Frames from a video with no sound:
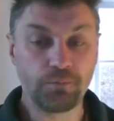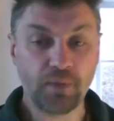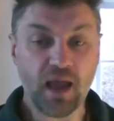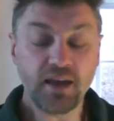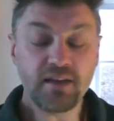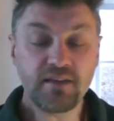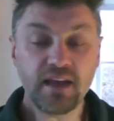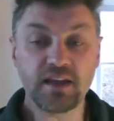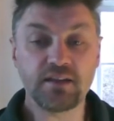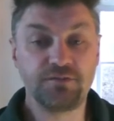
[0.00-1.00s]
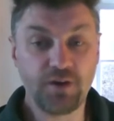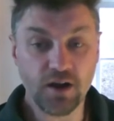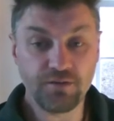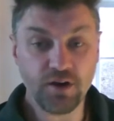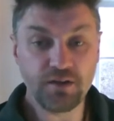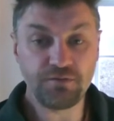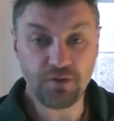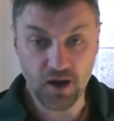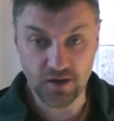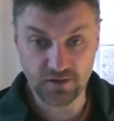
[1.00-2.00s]
and indeed it's very, very
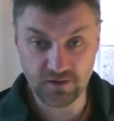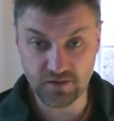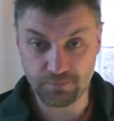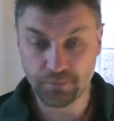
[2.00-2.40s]
fast.